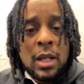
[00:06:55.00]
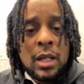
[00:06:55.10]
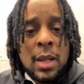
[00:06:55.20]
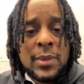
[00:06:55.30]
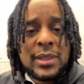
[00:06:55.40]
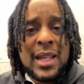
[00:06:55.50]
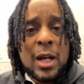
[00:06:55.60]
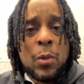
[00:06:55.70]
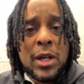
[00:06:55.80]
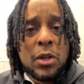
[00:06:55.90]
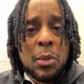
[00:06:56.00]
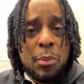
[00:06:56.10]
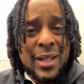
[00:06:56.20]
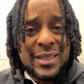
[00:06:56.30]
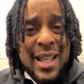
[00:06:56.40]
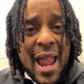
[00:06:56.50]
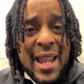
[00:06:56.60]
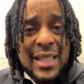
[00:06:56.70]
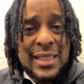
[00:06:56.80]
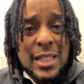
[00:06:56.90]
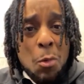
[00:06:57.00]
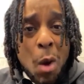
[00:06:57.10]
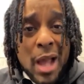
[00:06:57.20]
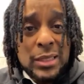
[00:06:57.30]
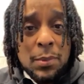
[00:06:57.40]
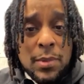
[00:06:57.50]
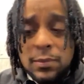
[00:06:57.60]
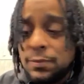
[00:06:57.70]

Let me see how quick you can press like. I see you watching."